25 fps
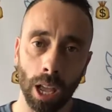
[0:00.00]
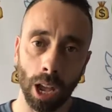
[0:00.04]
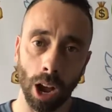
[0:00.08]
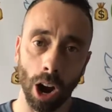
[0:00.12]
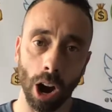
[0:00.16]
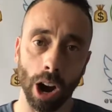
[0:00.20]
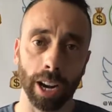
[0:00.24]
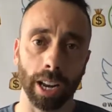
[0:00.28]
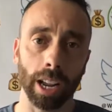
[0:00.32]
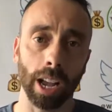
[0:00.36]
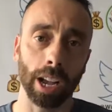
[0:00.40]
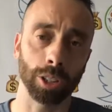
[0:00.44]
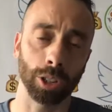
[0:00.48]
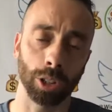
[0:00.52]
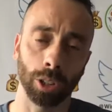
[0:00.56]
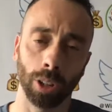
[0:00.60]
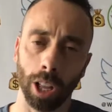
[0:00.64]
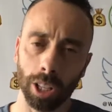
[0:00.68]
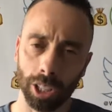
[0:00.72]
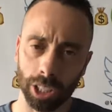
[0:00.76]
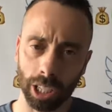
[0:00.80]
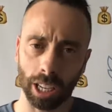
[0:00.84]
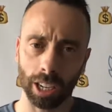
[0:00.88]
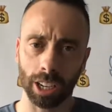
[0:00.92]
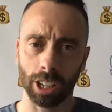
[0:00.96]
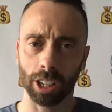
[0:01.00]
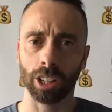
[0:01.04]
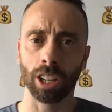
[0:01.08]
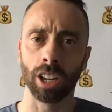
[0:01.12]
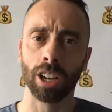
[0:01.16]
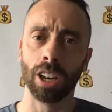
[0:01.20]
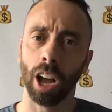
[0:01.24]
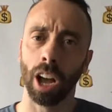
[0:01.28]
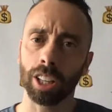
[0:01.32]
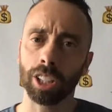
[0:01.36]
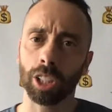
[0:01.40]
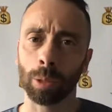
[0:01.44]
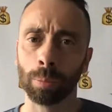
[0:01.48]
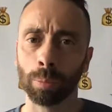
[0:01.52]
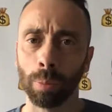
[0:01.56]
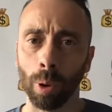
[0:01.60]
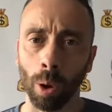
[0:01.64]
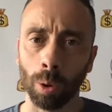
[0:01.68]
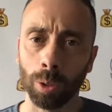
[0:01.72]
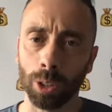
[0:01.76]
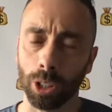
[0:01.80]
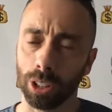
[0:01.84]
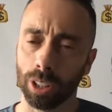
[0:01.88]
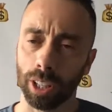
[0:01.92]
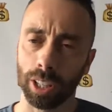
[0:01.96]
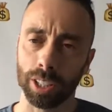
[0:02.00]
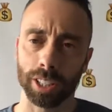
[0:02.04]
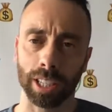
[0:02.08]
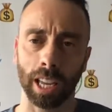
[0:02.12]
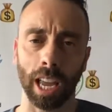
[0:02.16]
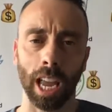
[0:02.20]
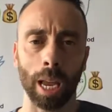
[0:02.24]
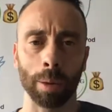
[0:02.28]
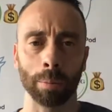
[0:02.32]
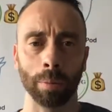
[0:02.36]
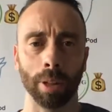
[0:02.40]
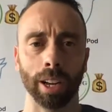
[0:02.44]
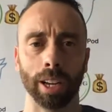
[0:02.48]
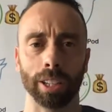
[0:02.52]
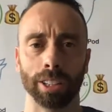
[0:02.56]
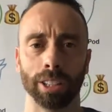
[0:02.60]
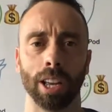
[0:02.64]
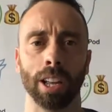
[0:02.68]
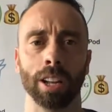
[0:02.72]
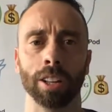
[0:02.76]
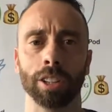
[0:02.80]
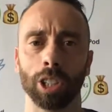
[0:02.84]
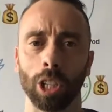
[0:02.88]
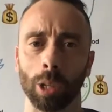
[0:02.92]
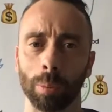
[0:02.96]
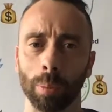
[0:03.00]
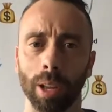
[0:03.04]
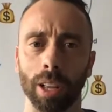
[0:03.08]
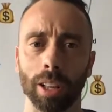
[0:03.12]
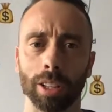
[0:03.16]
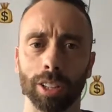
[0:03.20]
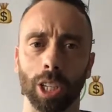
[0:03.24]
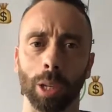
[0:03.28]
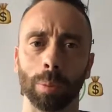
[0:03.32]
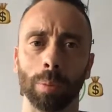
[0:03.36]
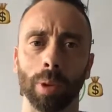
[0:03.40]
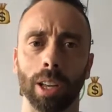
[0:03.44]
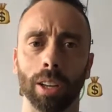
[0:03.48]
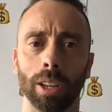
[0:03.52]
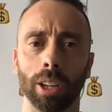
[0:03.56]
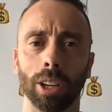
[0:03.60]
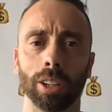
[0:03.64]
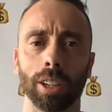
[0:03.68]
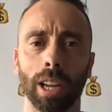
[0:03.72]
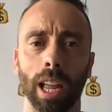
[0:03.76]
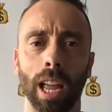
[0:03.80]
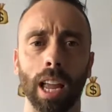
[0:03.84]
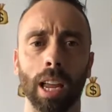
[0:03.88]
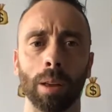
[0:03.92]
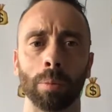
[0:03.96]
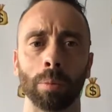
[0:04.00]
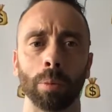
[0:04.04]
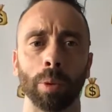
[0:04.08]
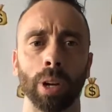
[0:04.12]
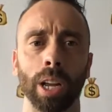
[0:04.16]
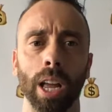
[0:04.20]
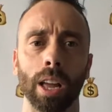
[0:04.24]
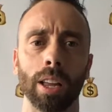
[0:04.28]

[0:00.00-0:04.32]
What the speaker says: All right, guys. So let's get into the nuts and bolts of this game. Like I said, it's gonna be a good game.